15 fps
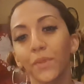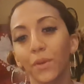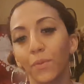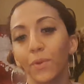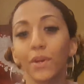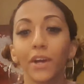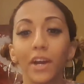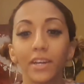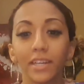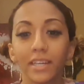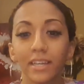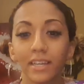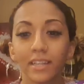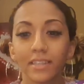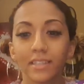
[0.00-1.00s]

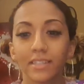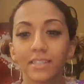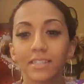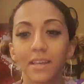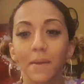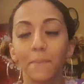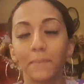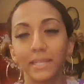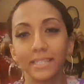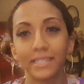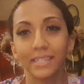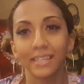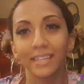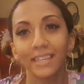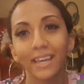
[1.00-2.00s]
regarding this
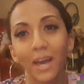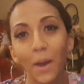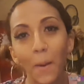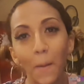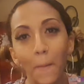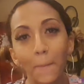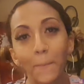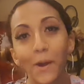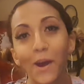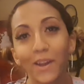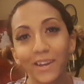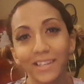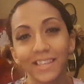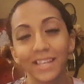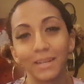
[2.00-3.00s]
amazing
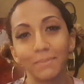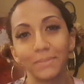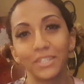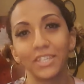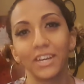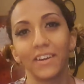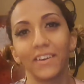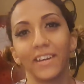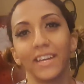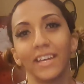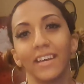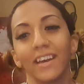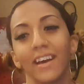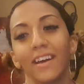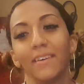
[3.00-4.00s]
product that I'm
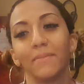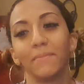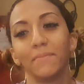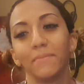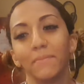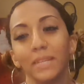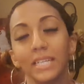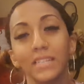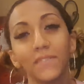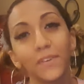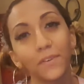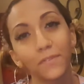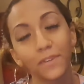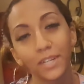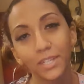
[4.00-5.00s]
sharing, um, please feel
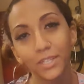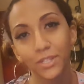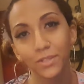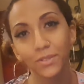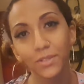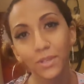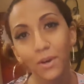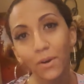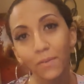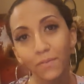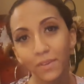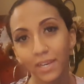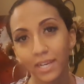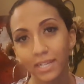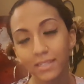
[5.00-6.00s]
free to do so if
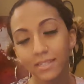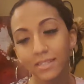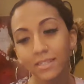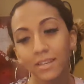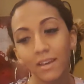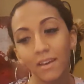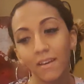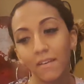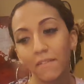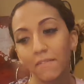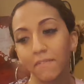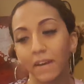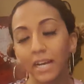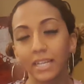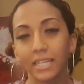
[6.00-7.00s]
you guys
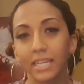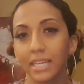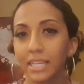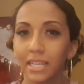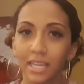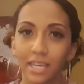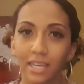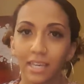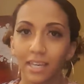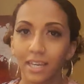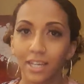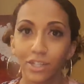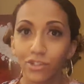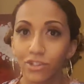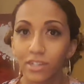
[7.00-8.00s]
find any
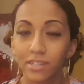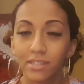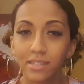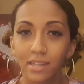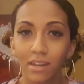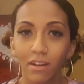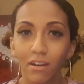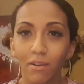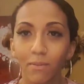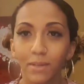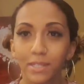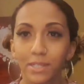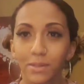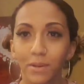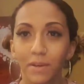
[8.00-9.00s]
interest at all
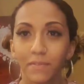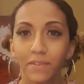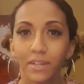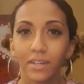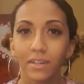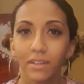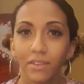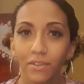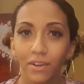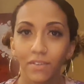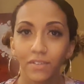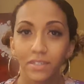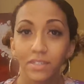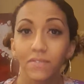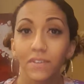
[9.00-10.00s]
whatsoever throughout
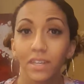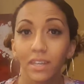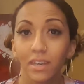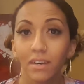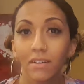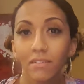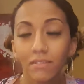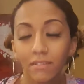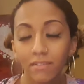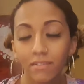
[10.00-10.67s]
this video.